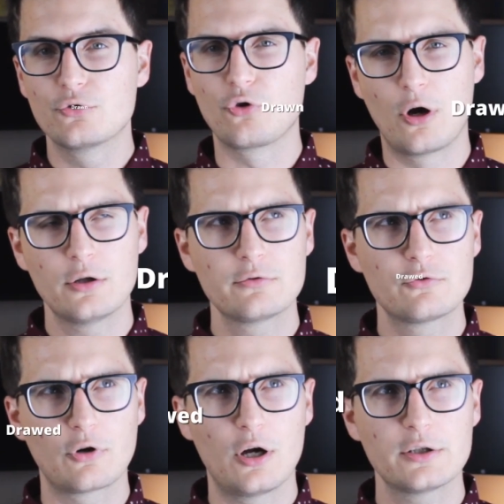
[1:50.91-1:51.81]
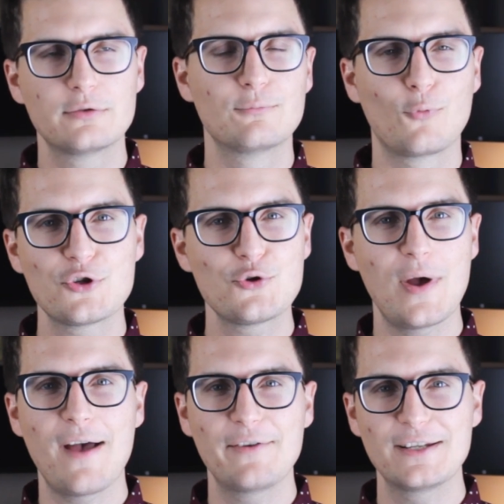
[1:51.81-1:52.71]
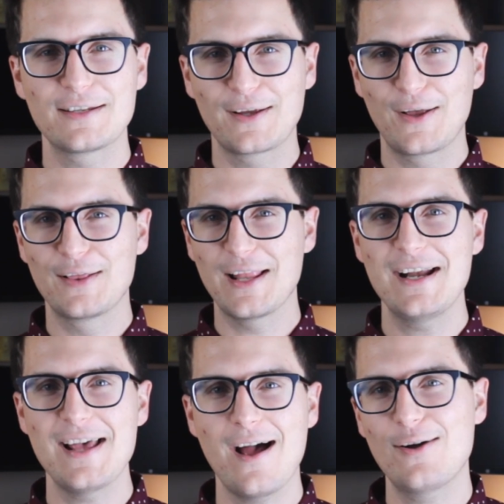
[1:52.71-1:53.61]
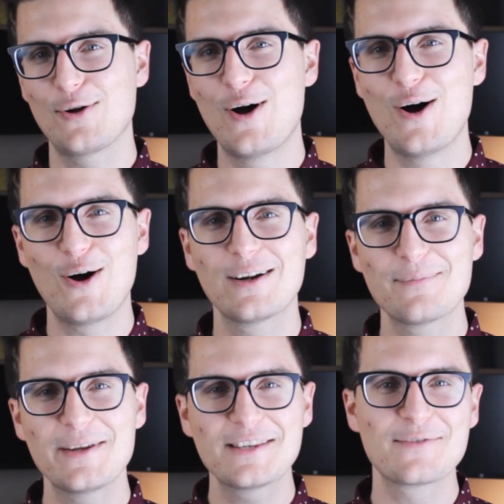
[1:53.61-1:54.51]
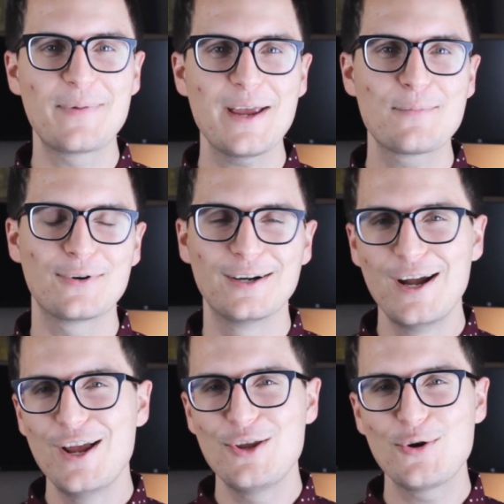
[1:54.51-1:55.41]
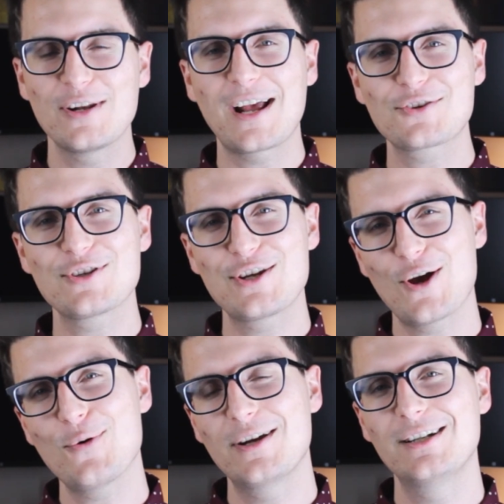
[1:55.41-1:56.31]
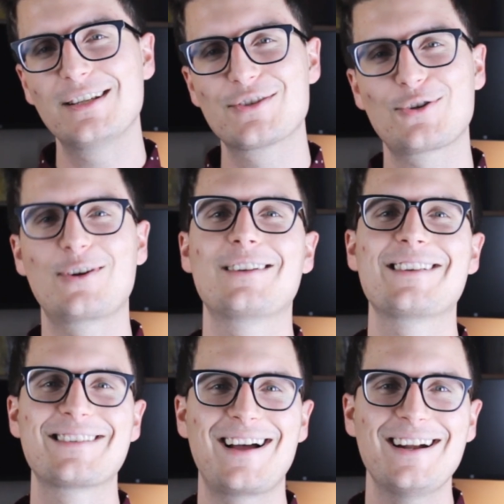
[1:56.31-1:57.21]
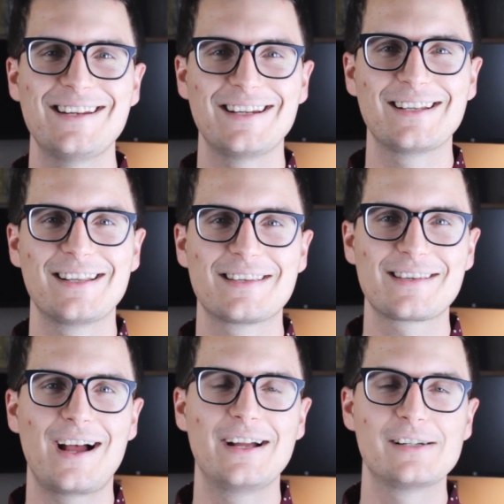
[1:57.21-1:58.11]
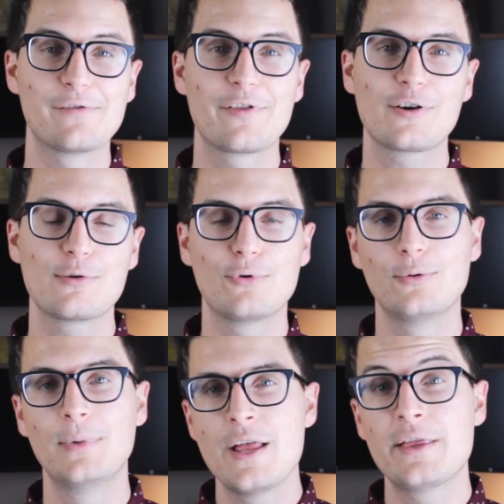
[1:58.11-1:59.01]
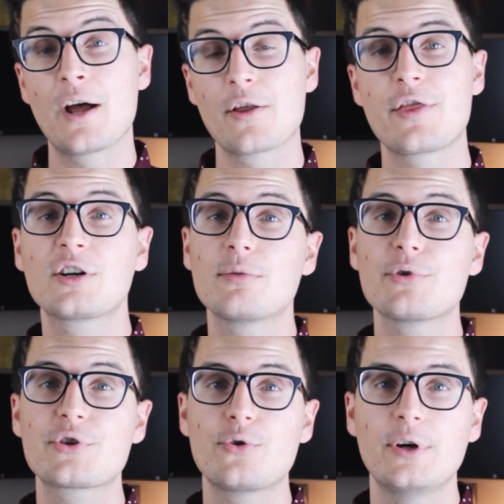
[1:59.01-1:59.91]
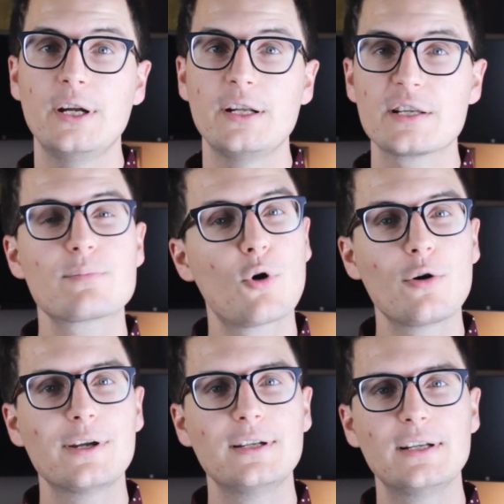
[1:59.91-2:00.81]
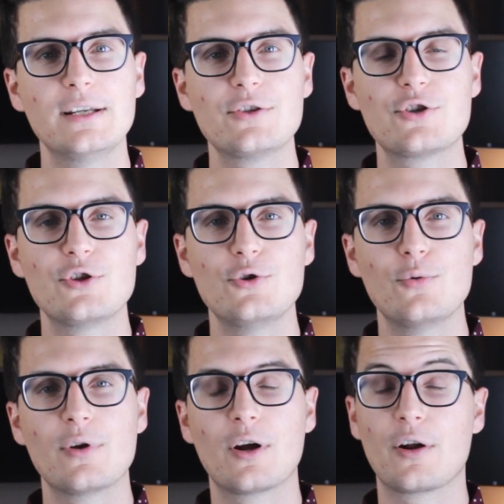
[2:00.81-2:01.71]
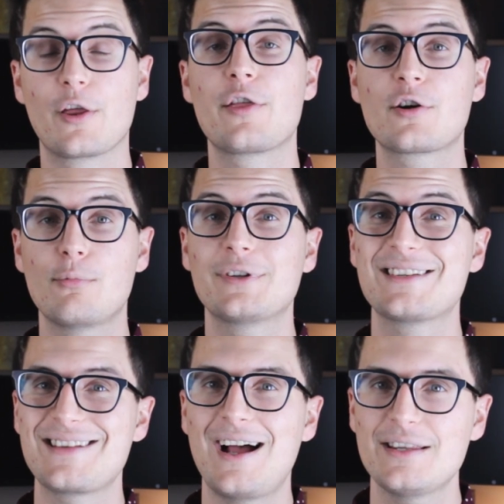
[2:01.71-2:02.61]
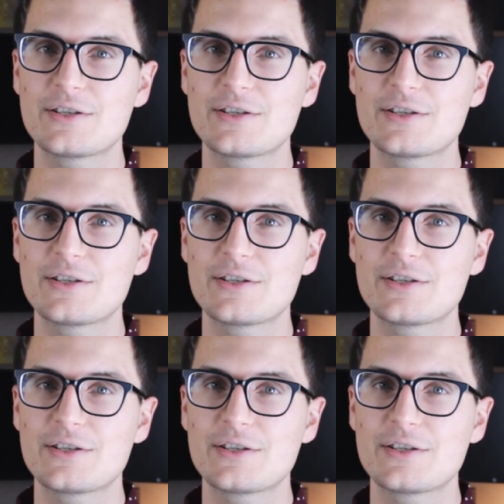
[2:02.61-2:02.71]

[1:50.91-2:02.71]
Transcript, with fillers: drawn, drawn. Once you have it laid out on a piece of paper, you can actually go in and start designing it inside of Thunkable. Now, the Thunkable screen is broken into, or the Thunkable design